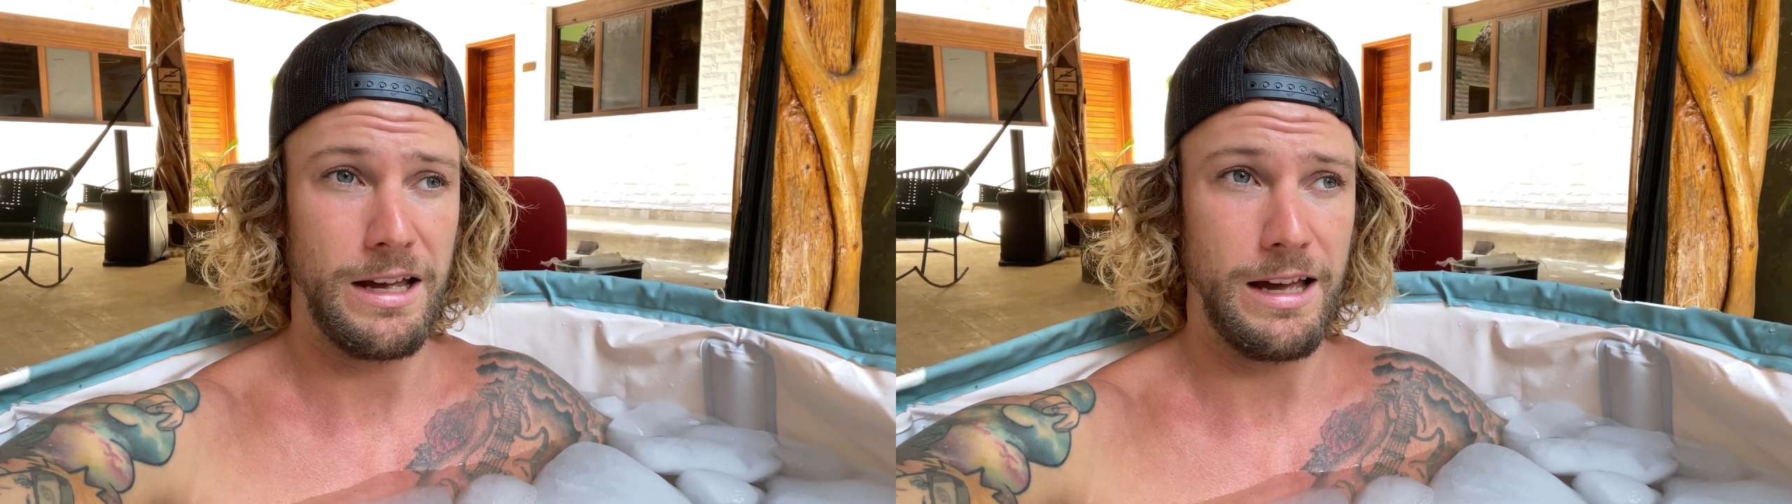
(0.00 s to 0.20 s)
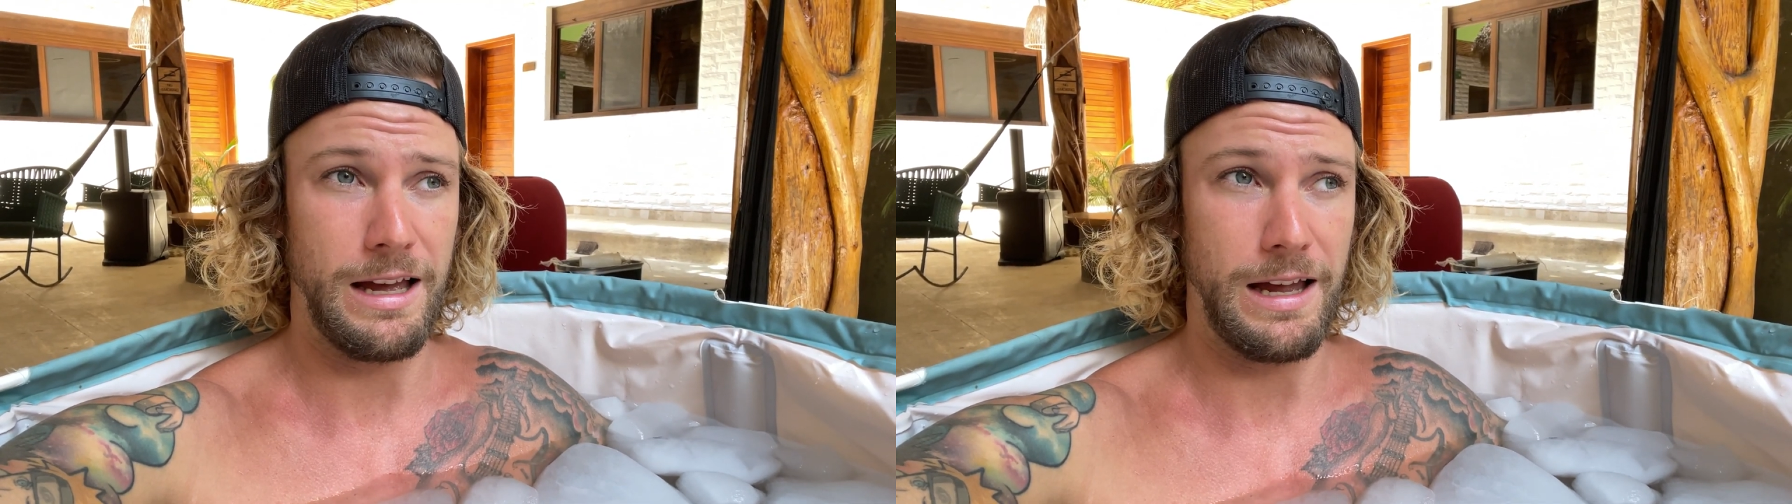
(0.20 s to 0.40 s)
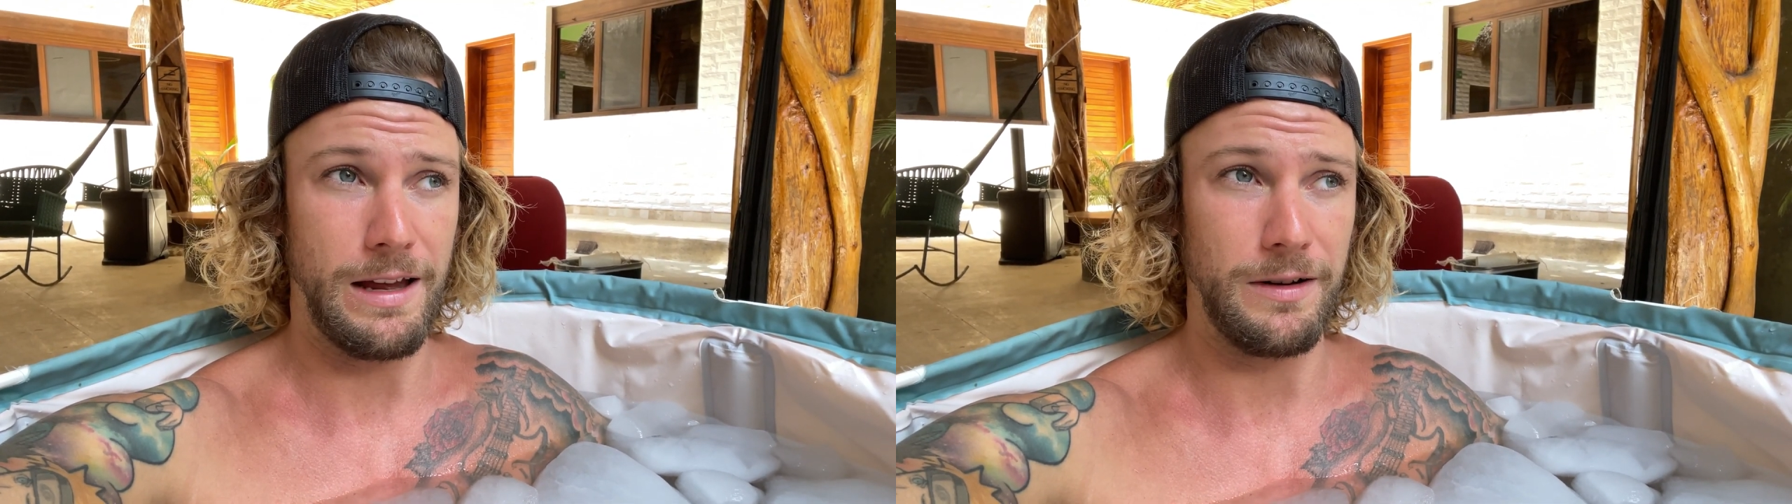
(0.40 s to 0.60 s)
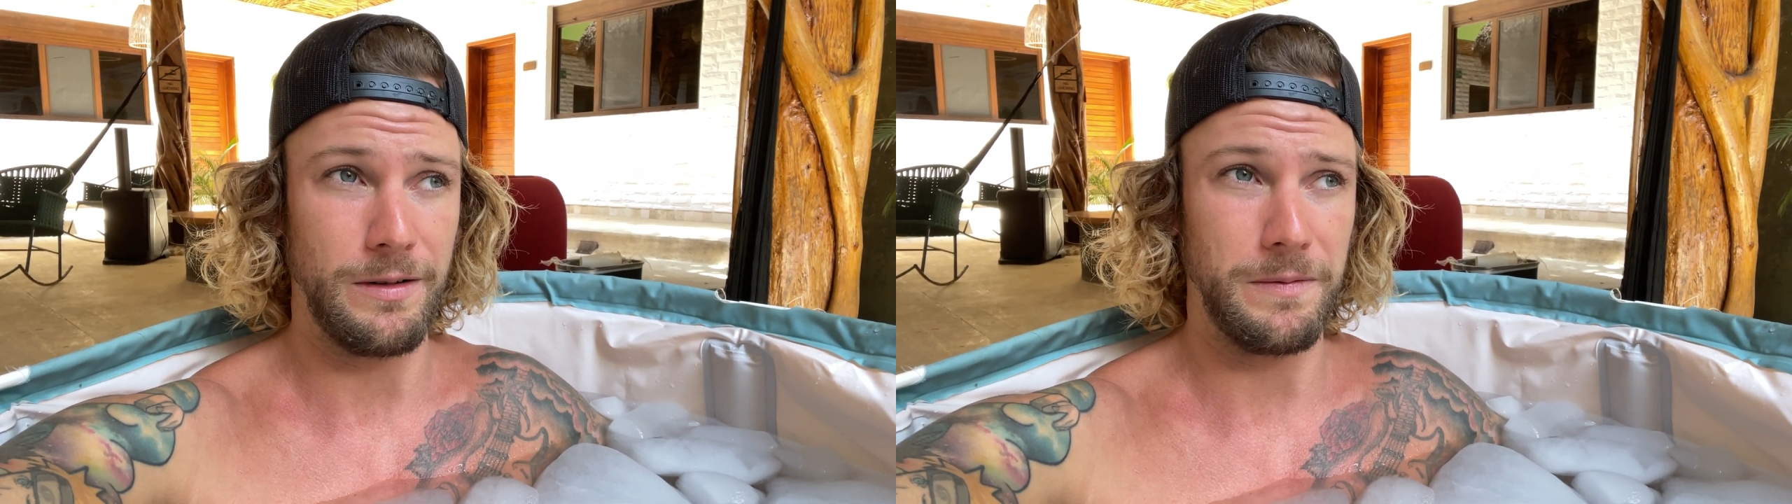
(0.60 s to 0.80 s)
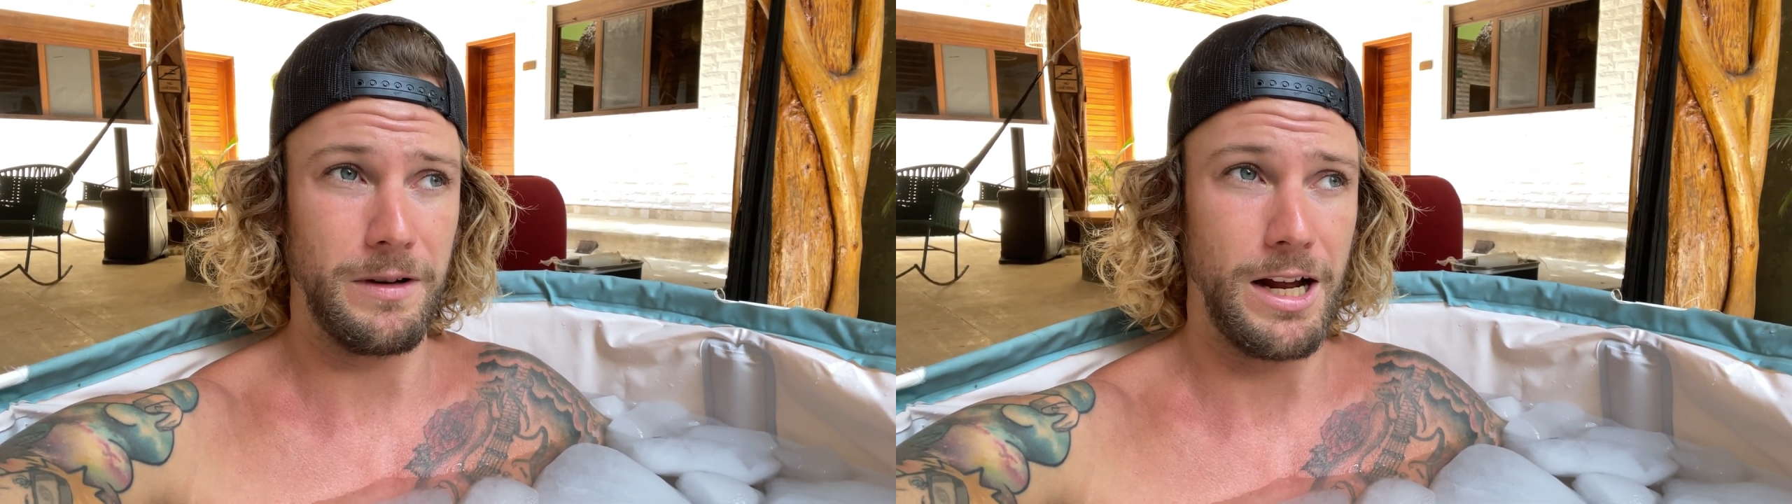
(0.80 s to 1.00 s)
and
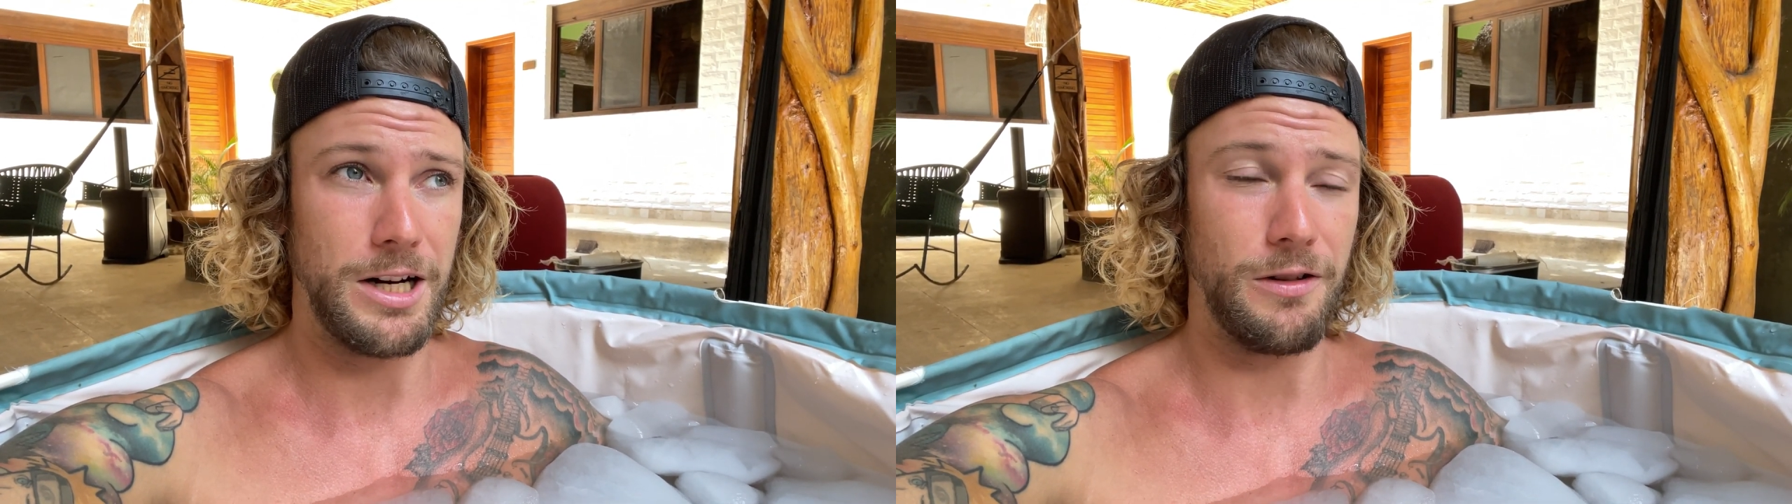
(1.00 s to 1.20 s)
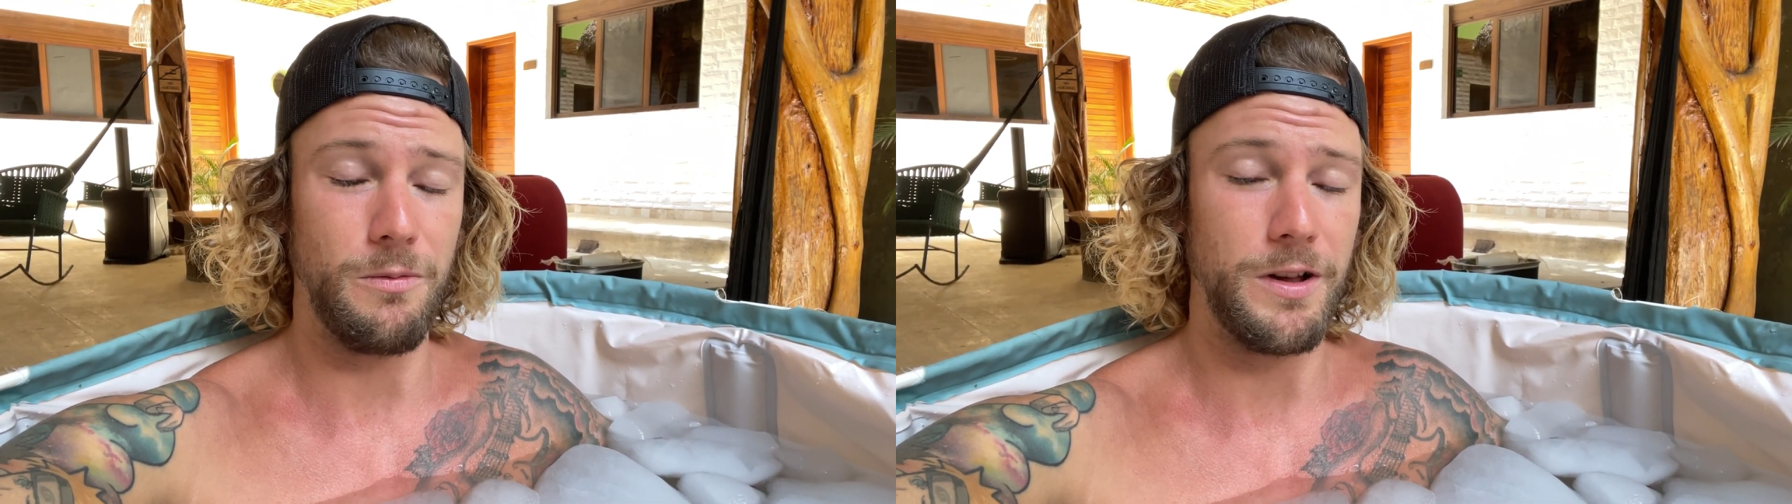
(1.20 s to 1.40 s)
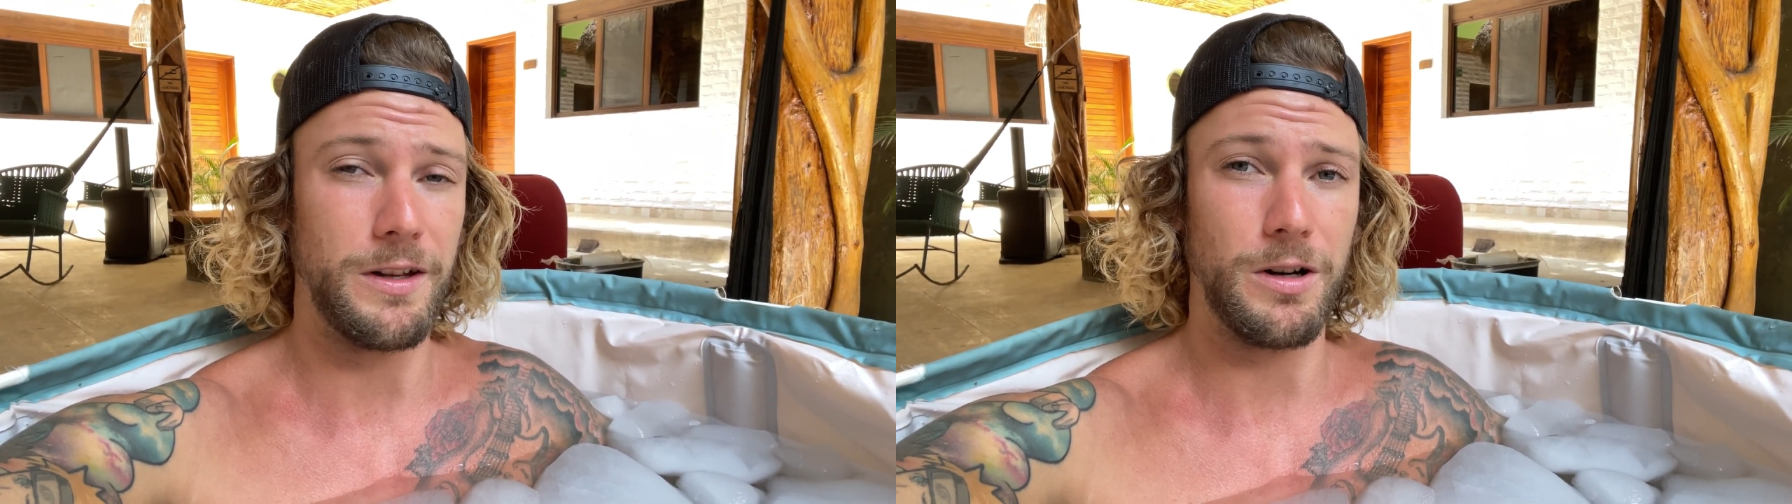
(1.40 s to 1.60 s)
I just wasn't